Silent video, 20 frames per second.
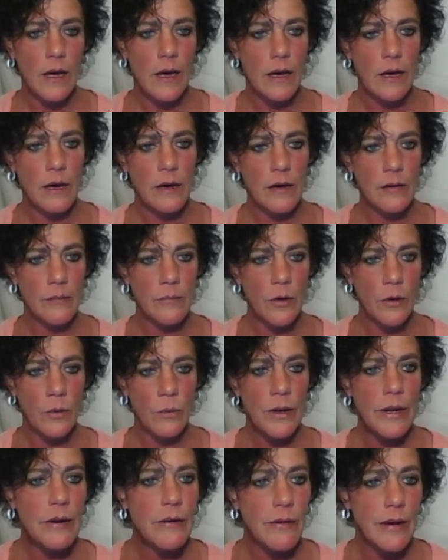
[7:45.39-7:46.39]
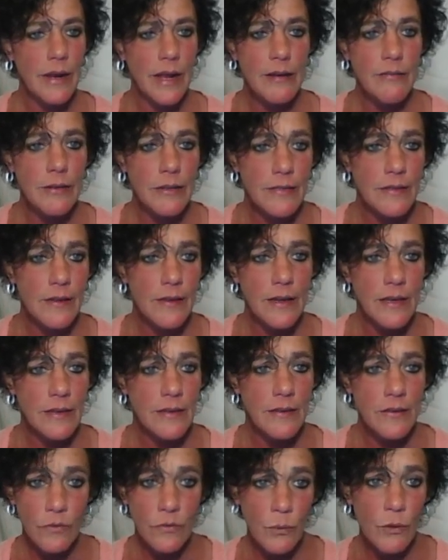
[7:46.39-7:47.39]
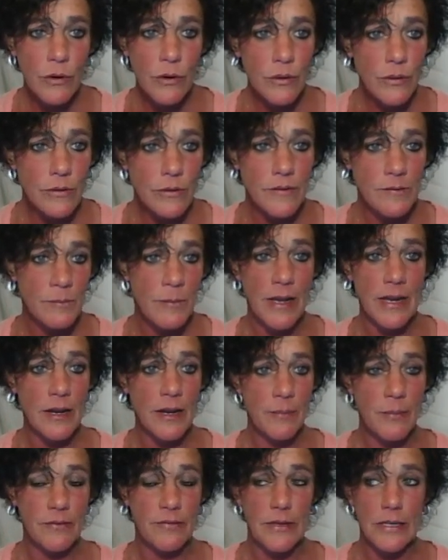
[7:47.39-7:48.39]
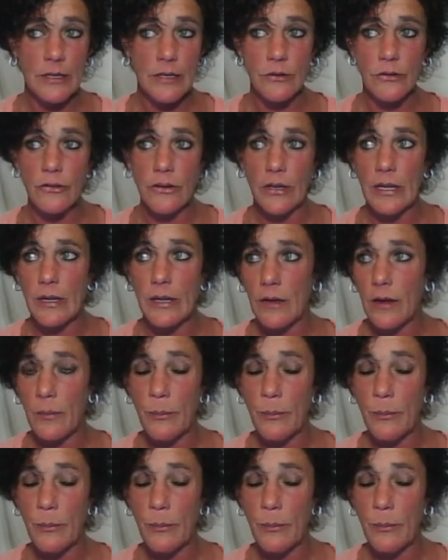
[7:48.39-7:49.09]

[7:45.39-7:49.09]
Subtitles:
everything in this world is made up of energy.